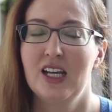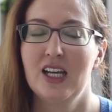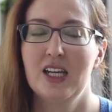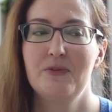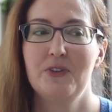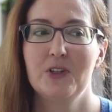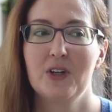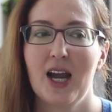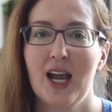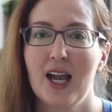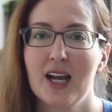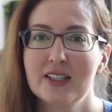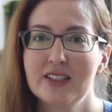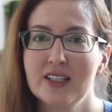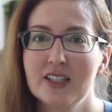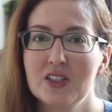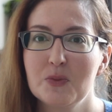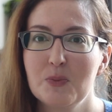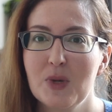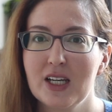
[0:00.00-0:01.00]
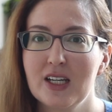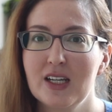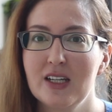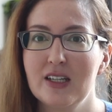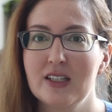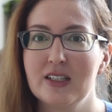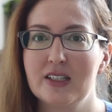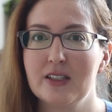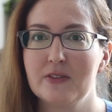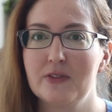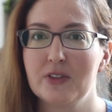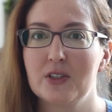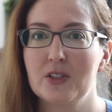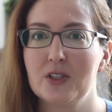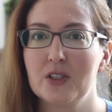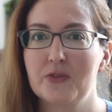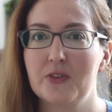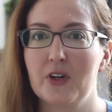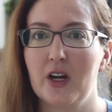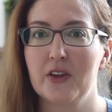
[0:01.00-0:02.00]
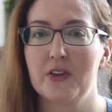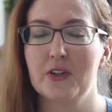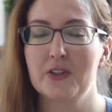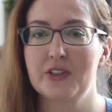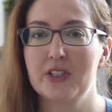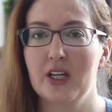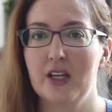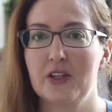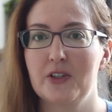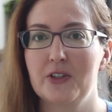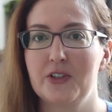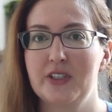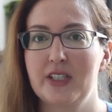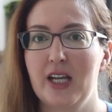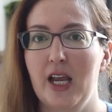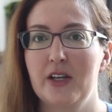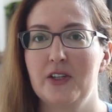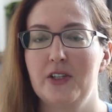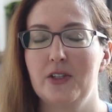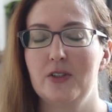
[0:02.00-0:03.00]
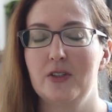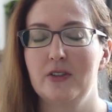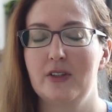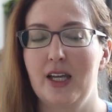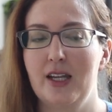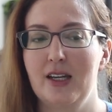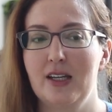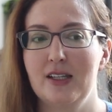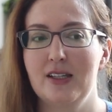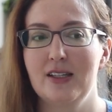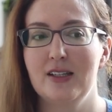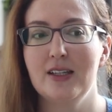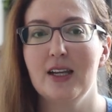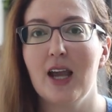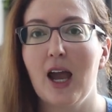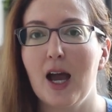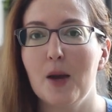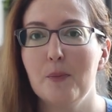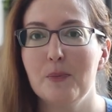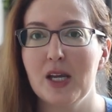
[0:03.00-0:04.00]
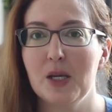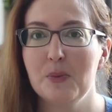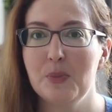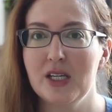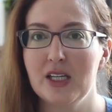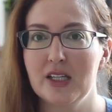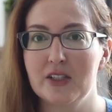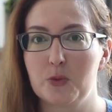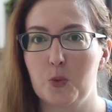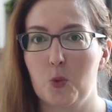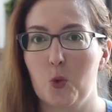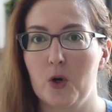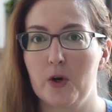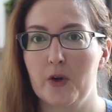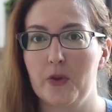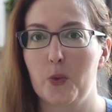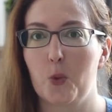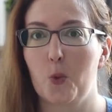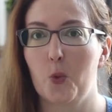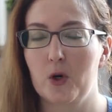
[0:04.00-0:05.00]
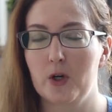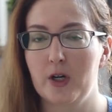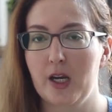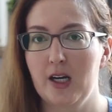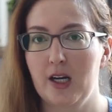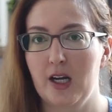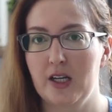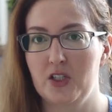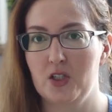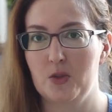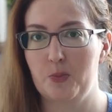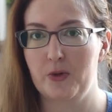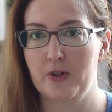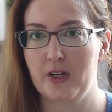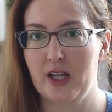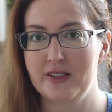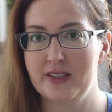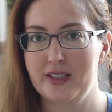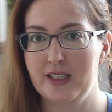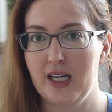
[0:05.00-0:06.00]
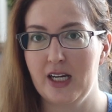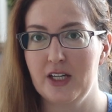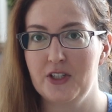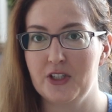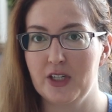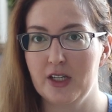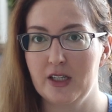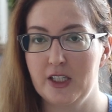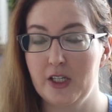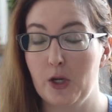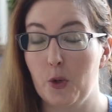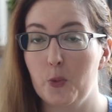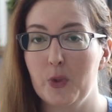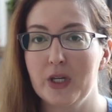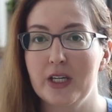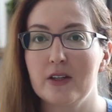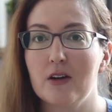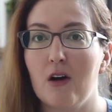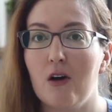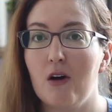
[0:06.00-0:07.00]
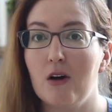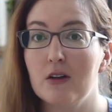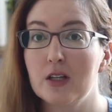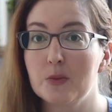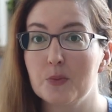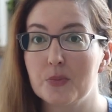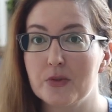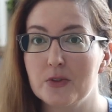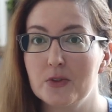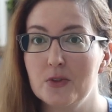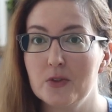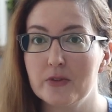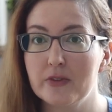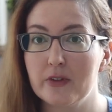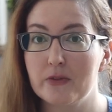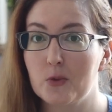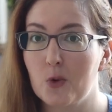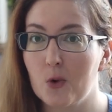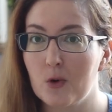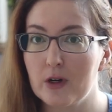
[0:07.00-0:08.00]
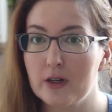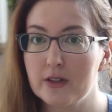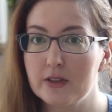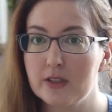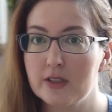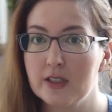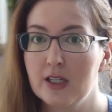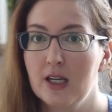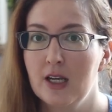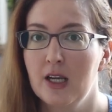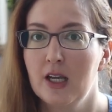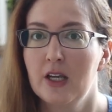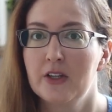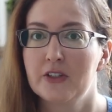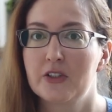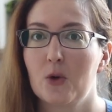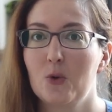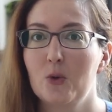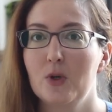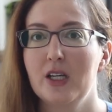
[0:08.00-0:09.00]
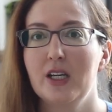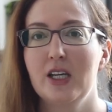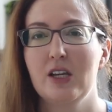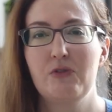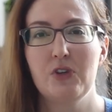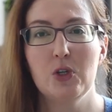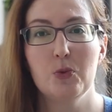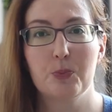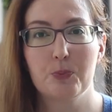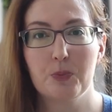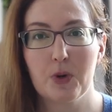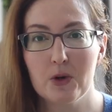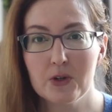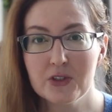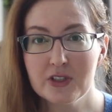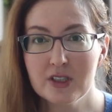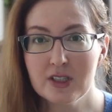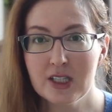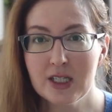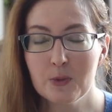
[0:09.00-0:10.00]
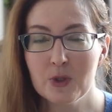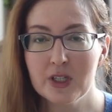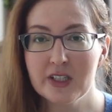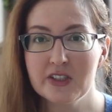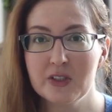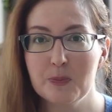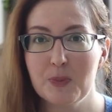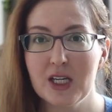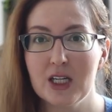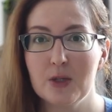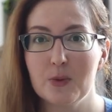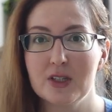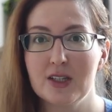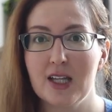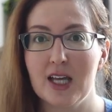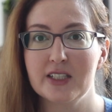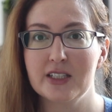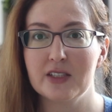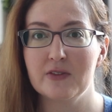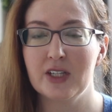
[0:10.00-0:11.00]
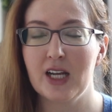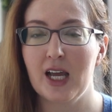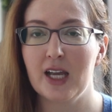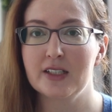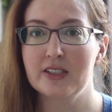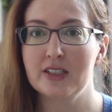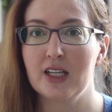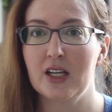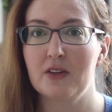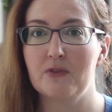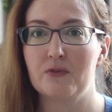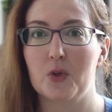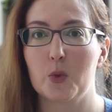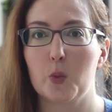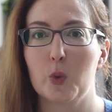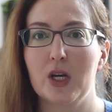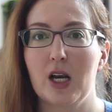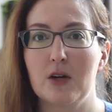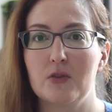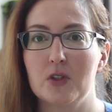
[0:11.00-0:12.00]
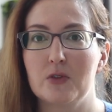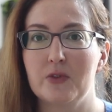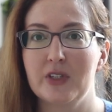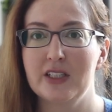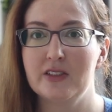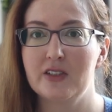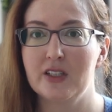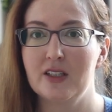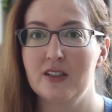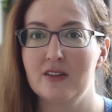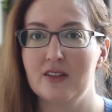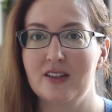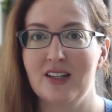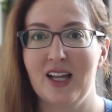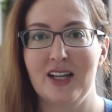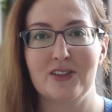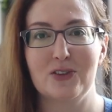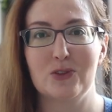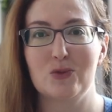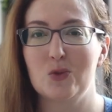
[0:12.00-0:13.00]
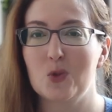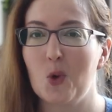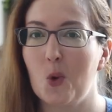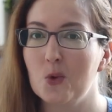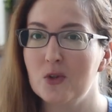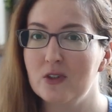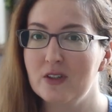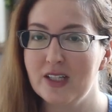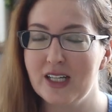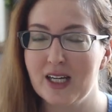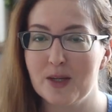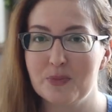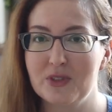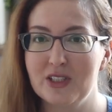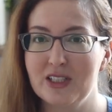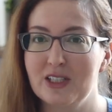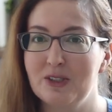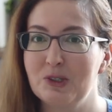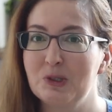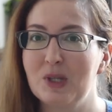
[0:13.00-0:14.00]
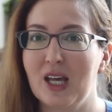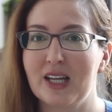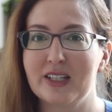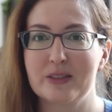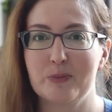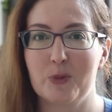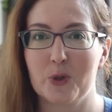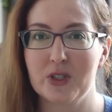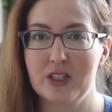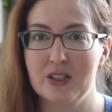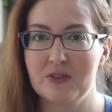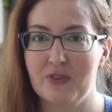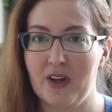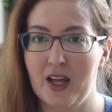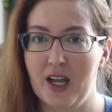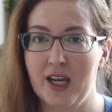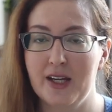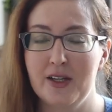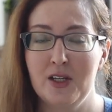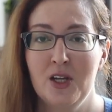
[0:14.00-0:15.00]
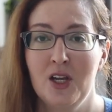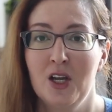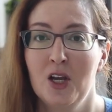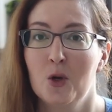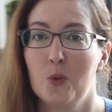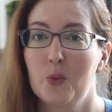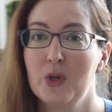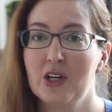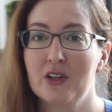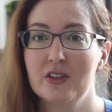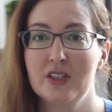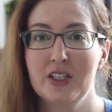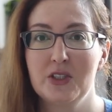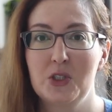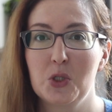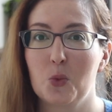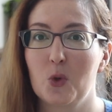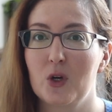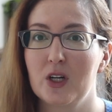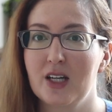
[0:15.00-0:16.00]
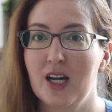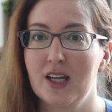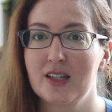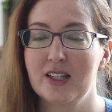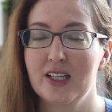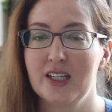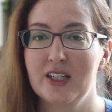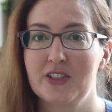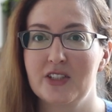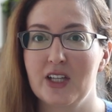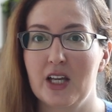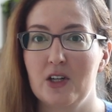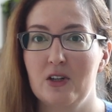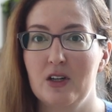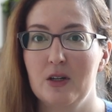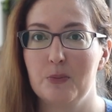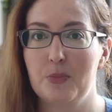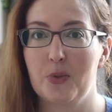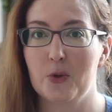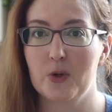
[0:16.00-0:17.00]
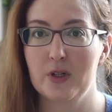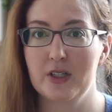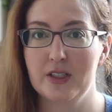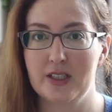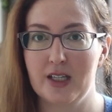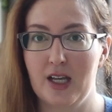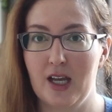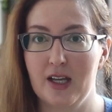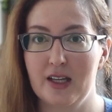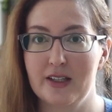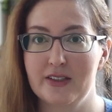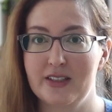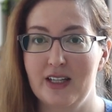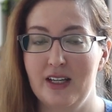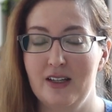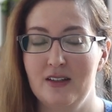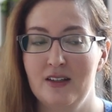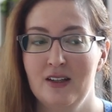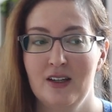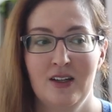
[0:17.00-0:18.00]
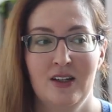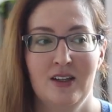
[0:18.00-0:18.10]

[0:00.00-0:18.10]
if your accent's making it difficult for others to understand you, then yeah, maybe it's worth working on your pronunciation. You know, we can all improve, of course. So if you personally want to speak with less of an accent for whatever reason, then that's totally up to you. That's more than fine. We all need to work on things that are important to us. And